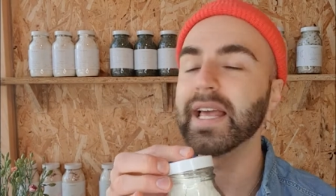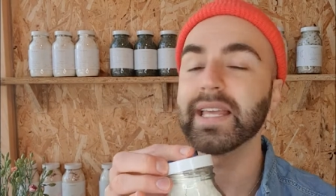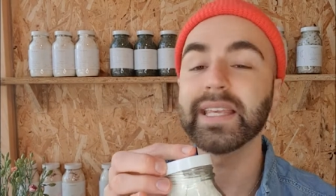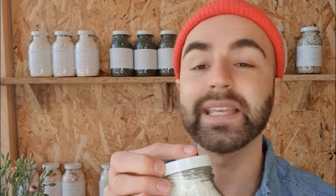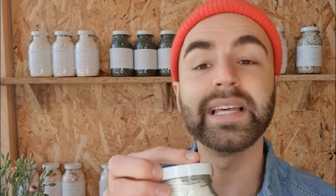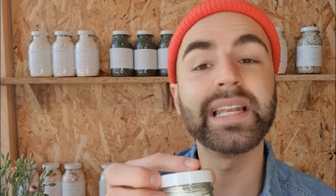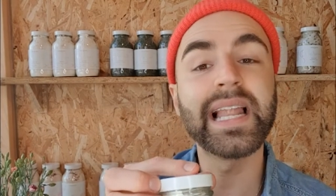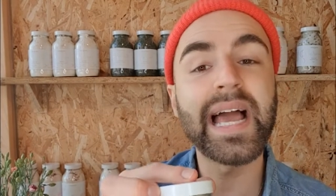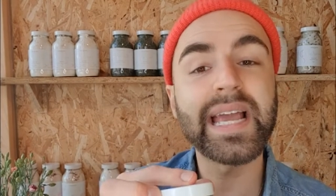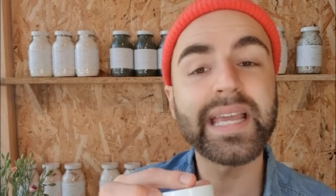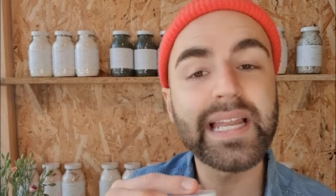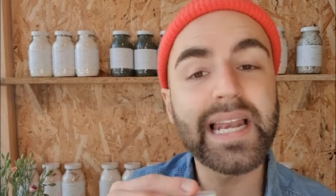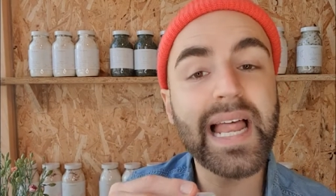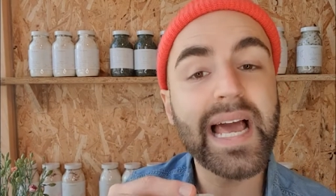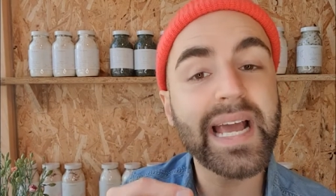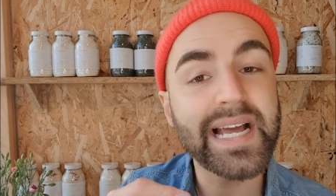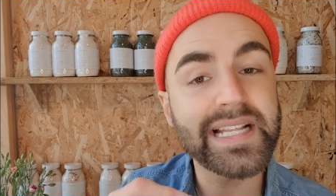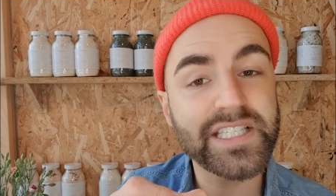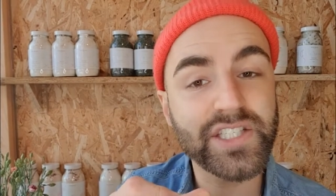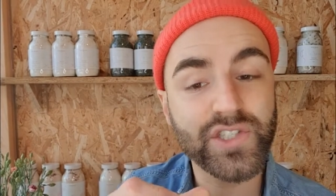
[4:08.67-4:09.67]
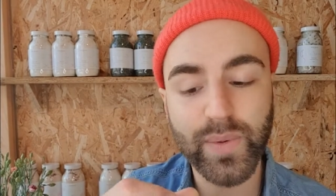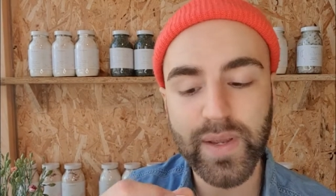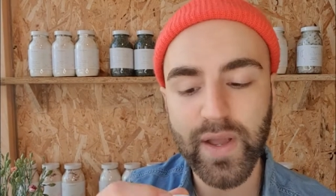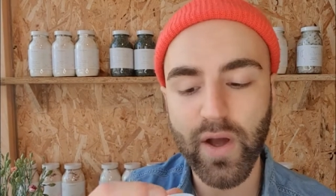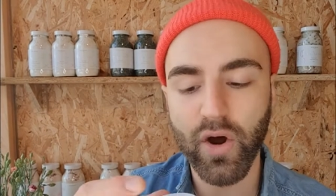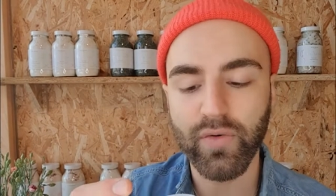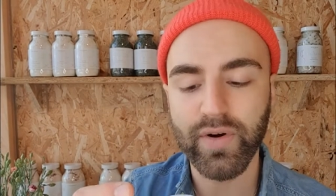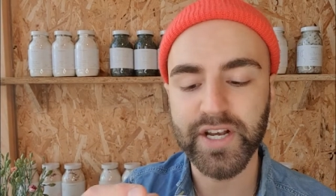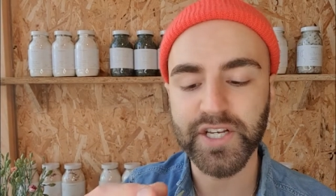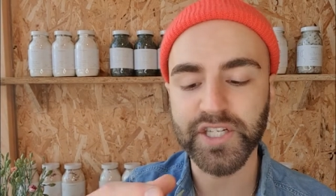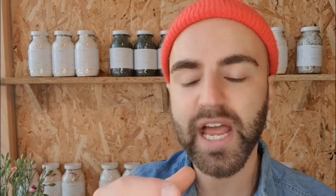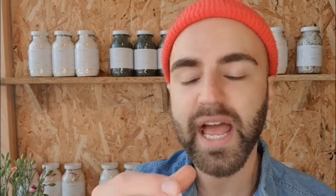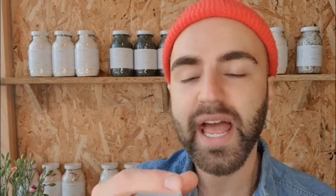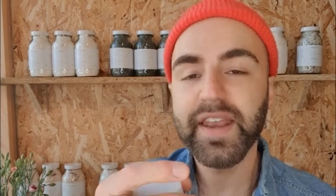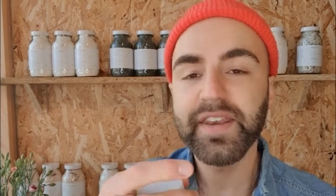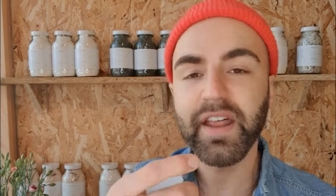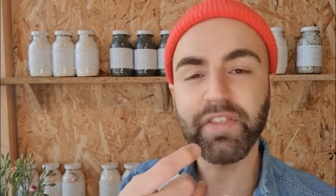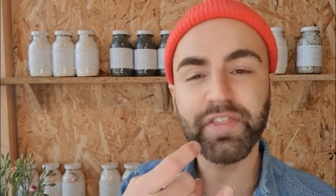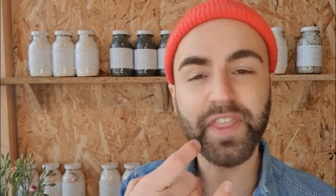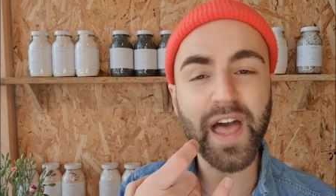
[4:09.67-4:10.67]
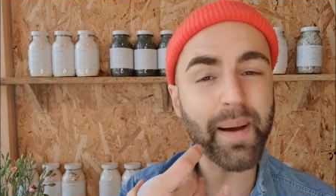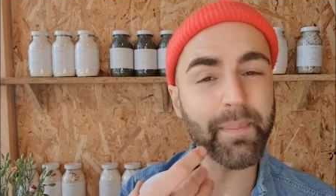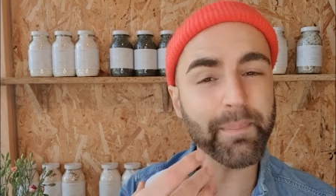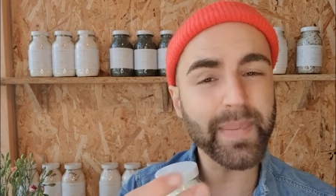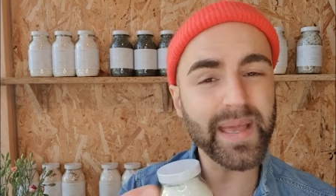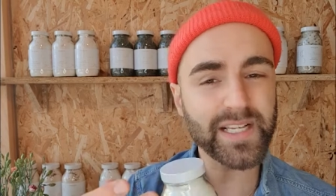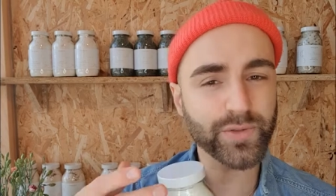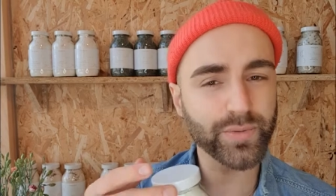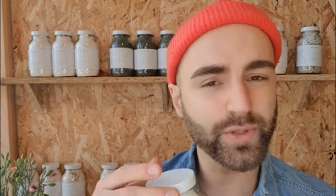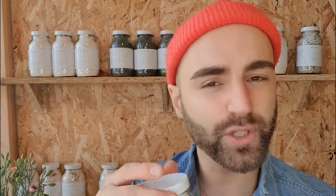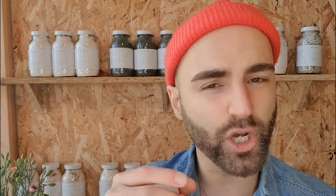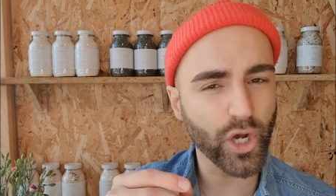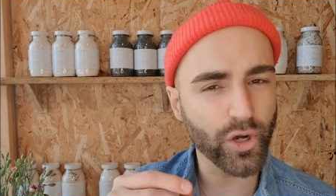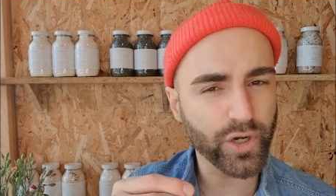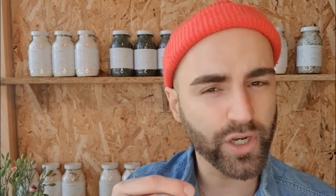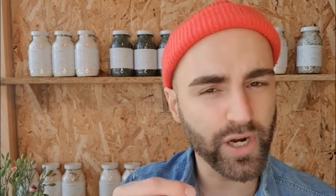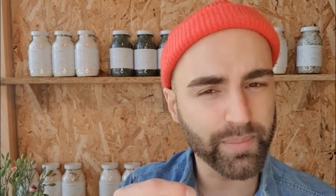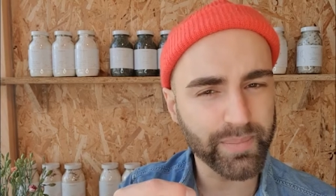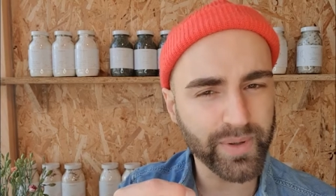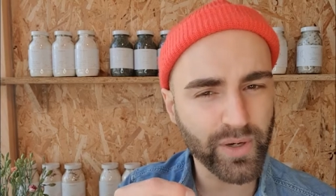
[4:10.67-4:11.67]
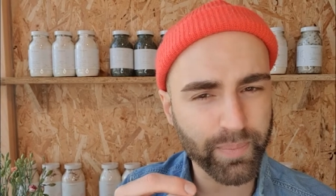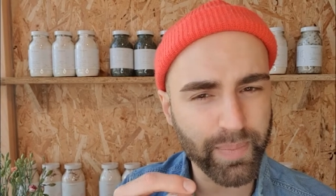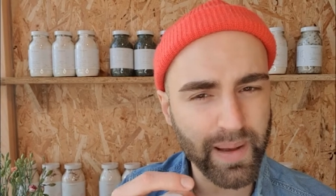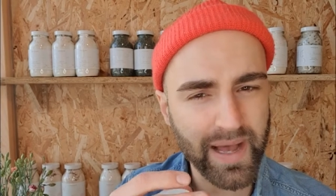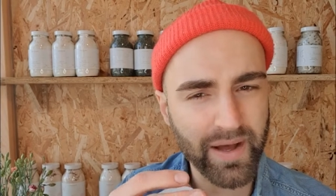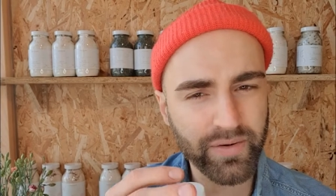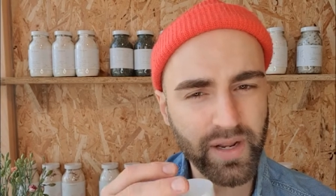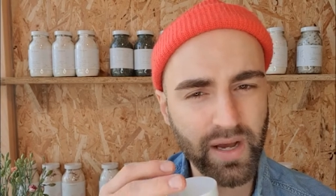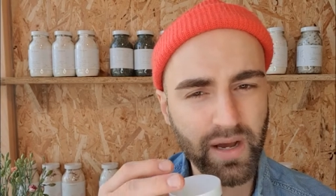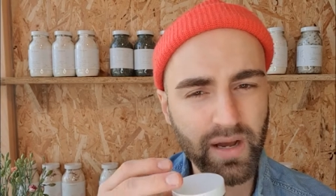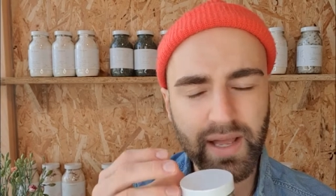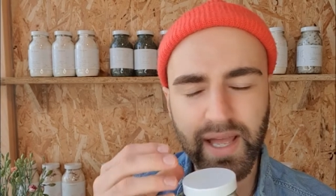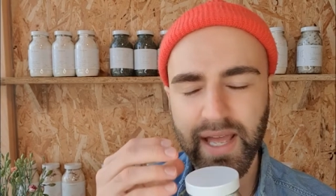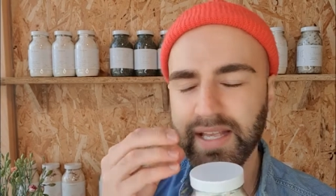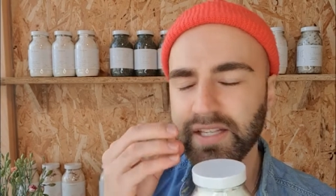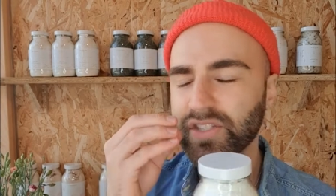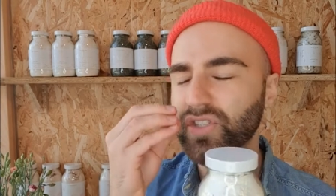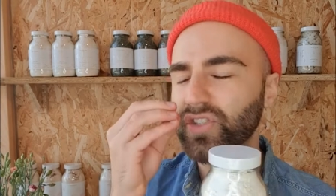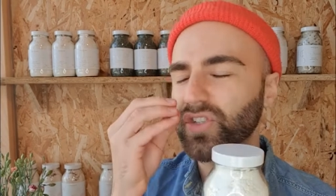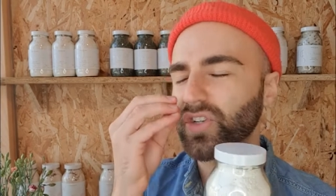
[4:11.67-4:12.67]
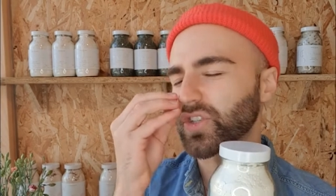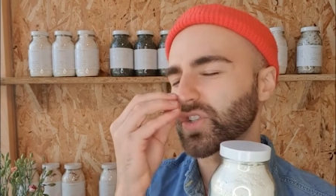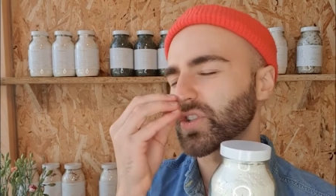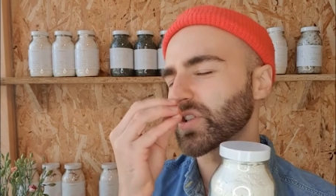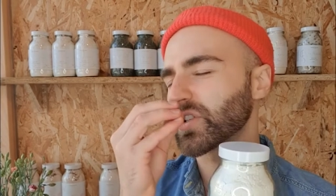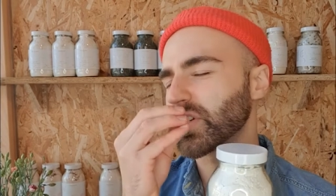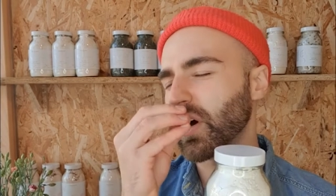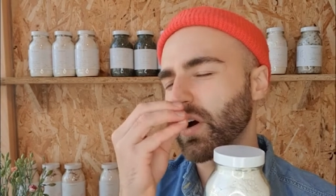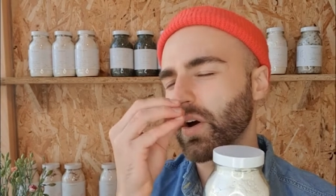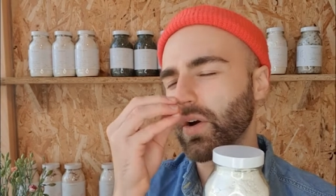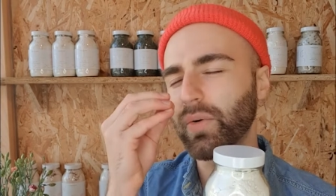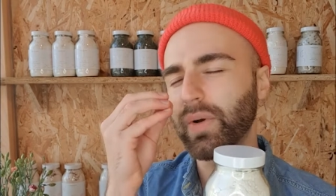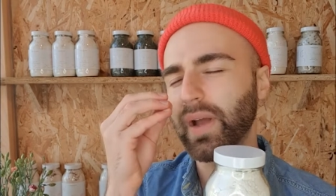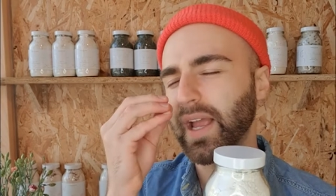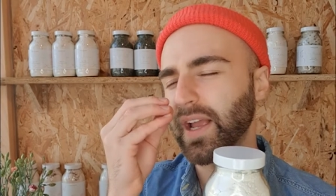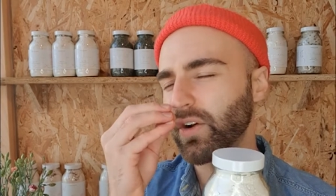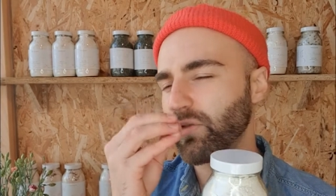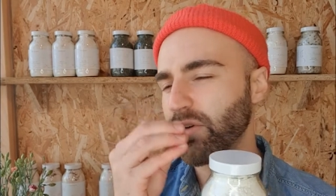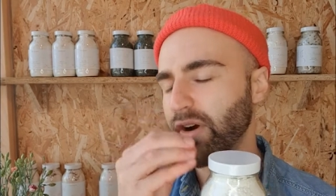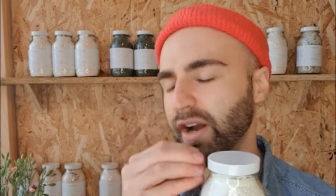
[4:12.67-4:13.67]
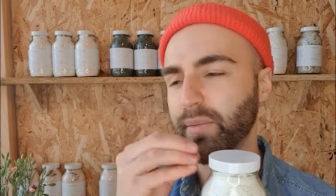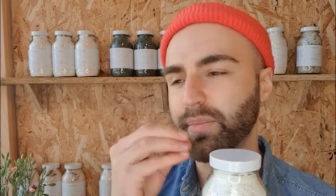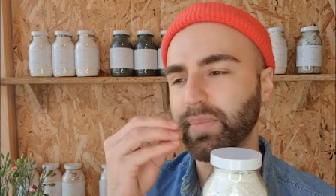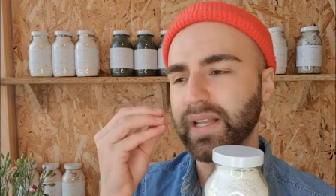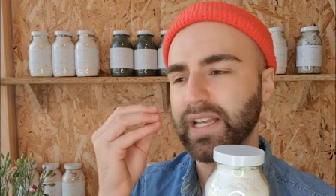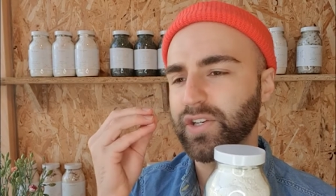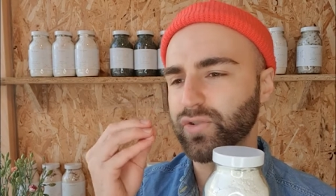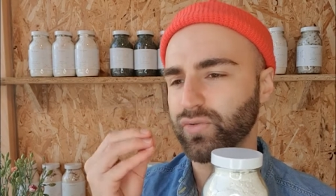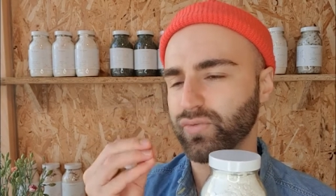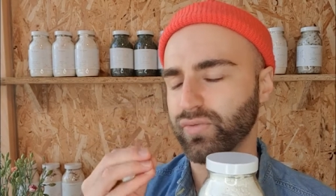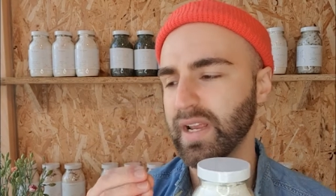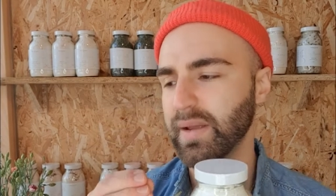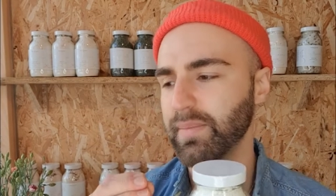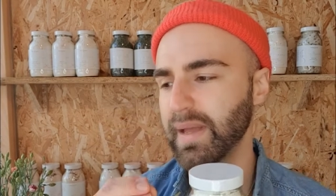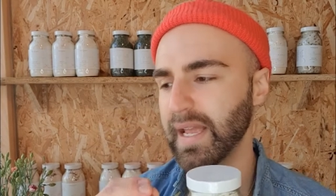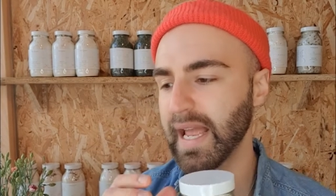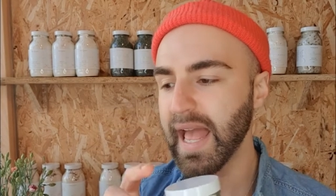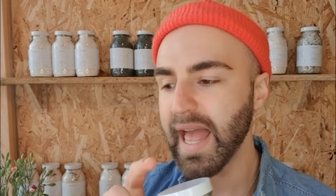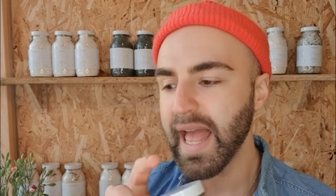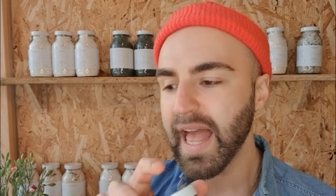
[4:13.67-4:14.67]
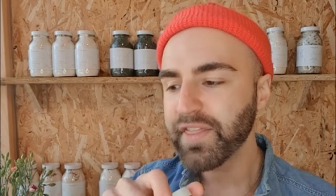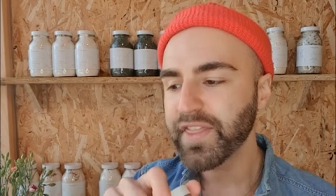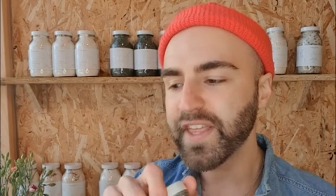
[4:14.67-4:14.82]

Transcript: Ylang ylang and sweet orange. Now that mixed with the coconut milk powder is just so incredibly dreamy.